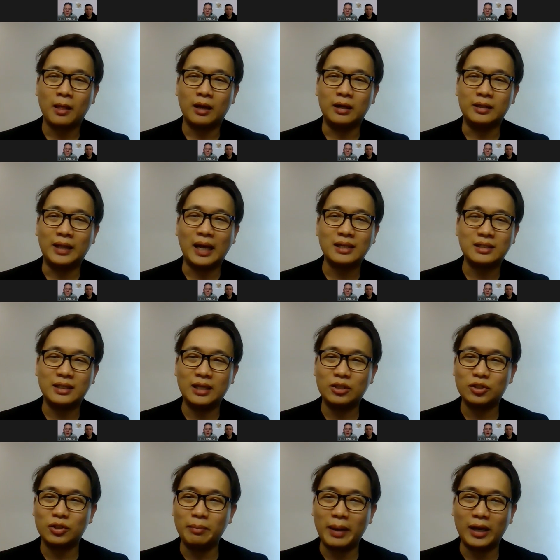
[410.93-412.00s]

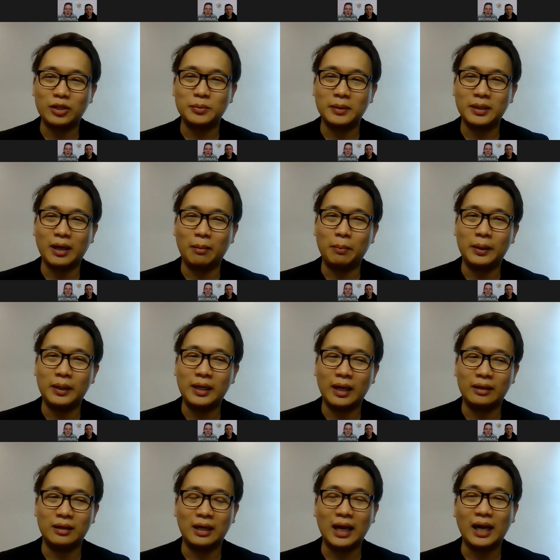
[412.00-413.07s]
destination management company.
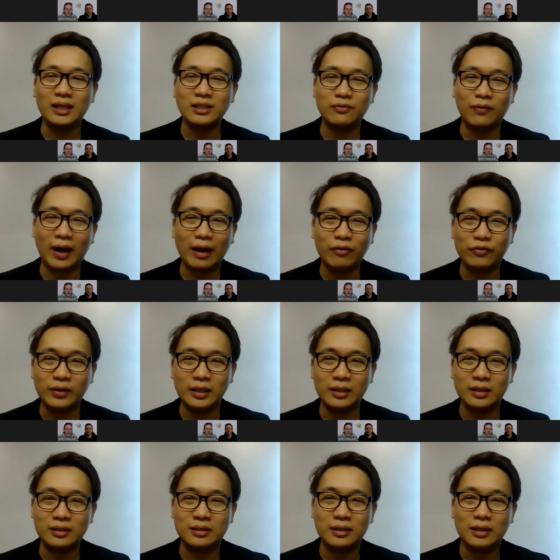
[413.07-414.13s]
And the last 5
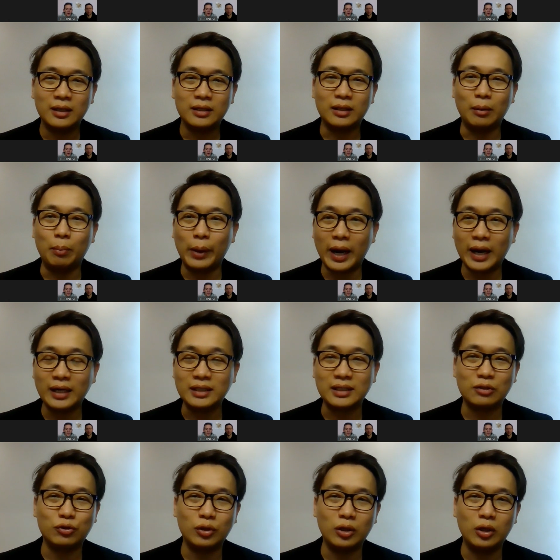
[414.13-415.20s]
years, the brand is
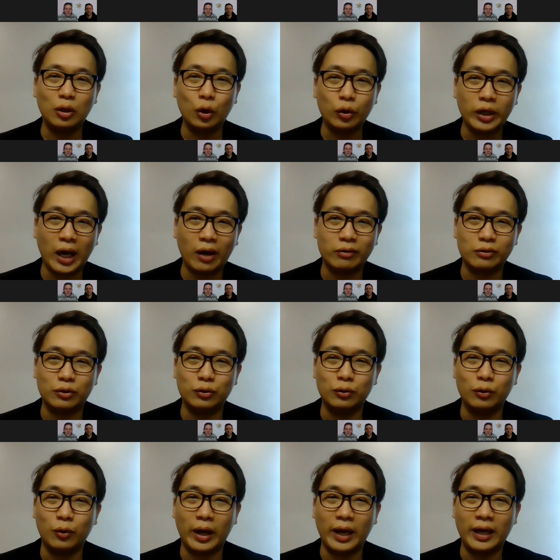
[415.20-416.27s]
actually loaned out
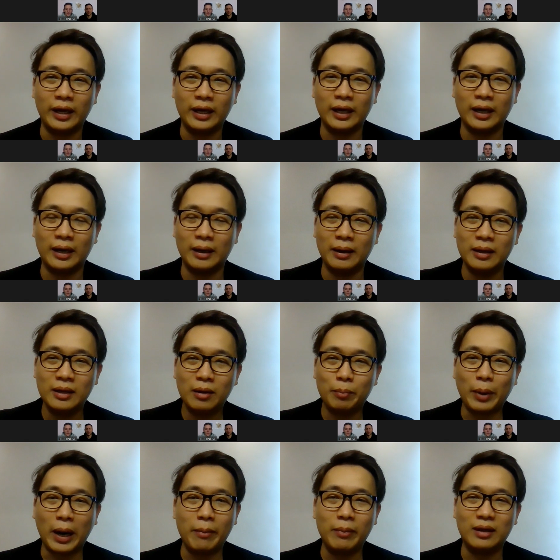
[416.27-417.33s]
to a
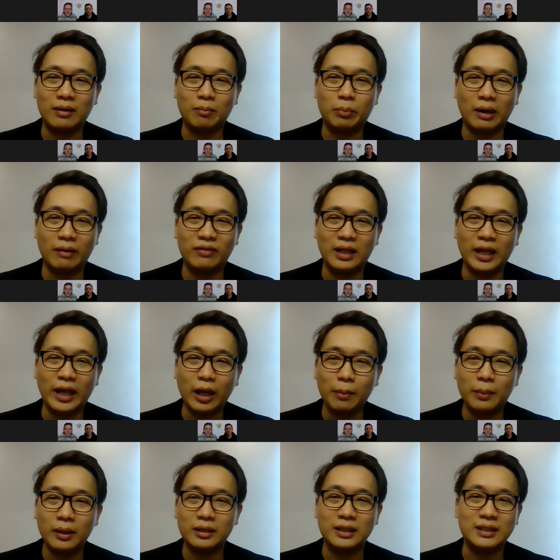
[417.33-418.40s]
private
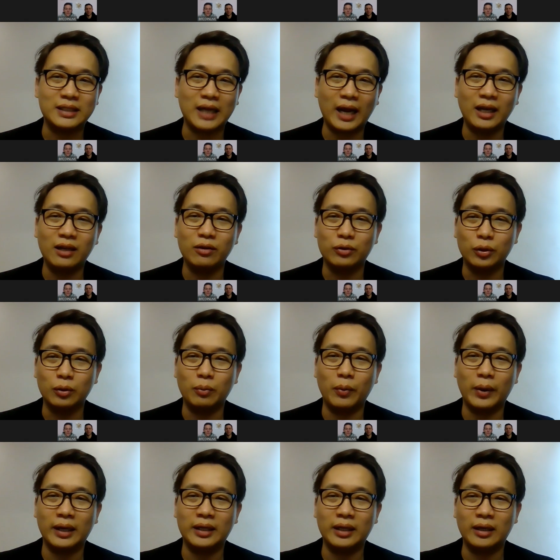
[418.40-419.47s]
labor designing group
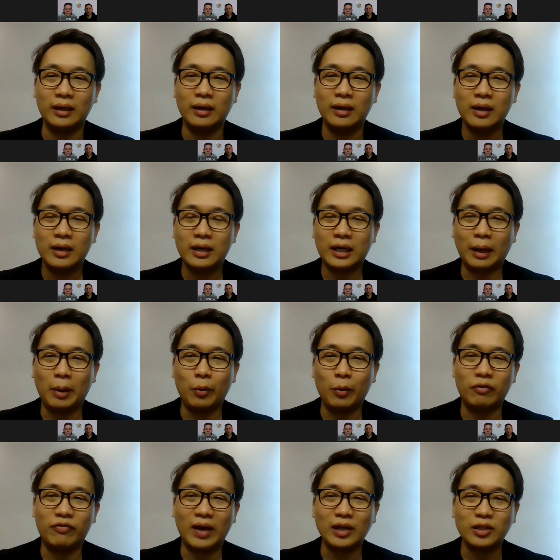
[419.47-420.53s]
where they come out
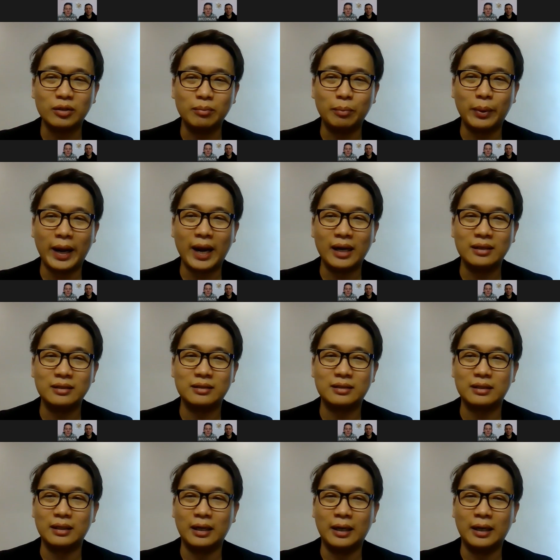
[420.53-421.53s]
with fashion brands